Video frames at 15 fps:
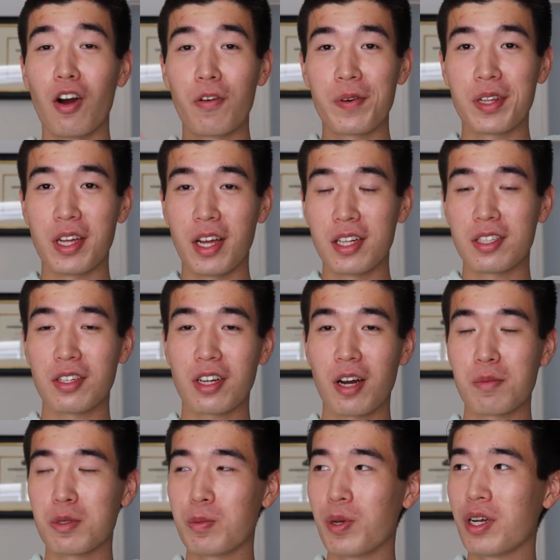Over the
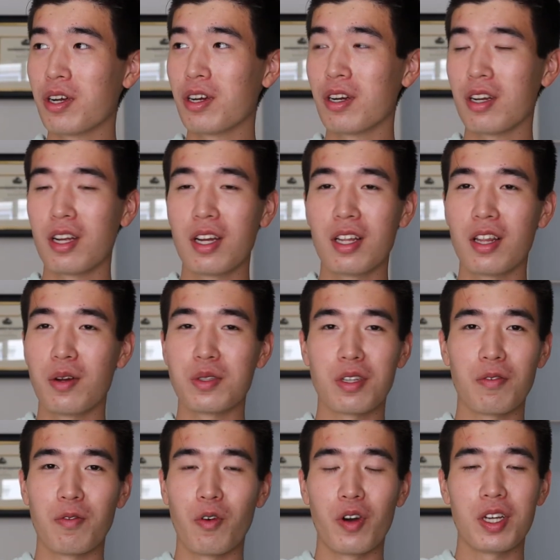intercom speaker, there was
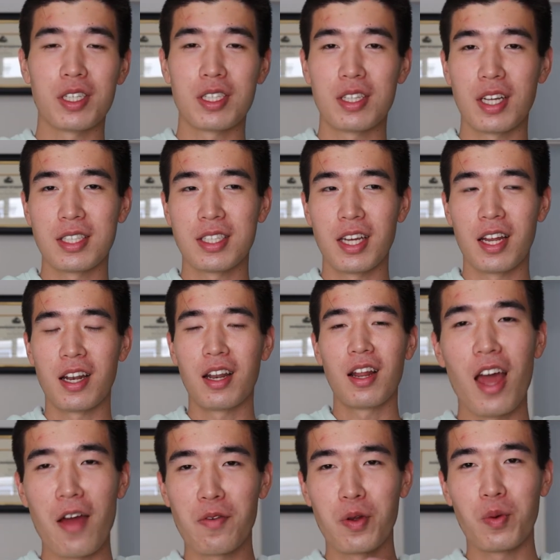a voice that said,
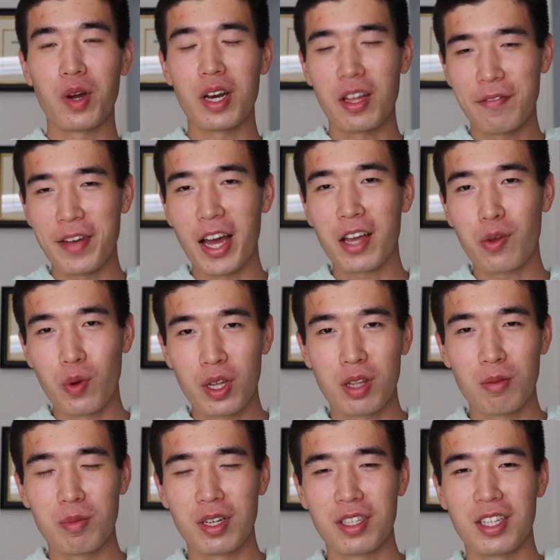everyone
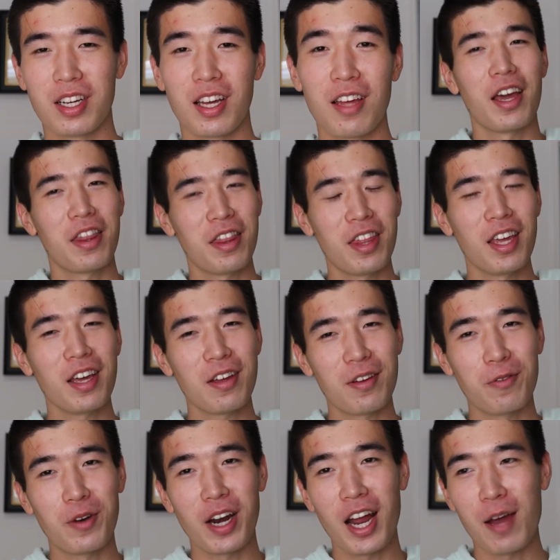evacuate the building. I think
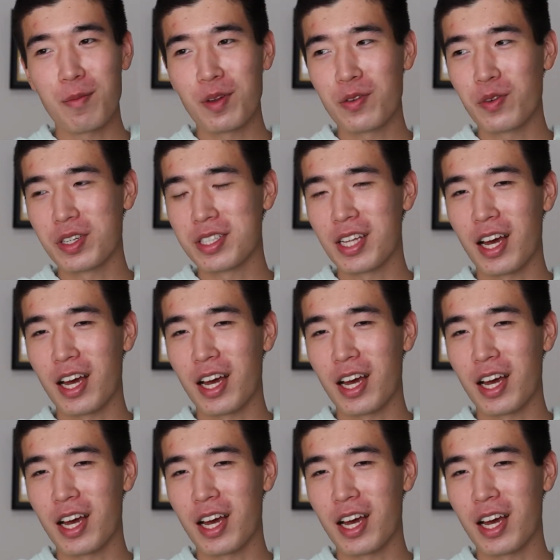what happened was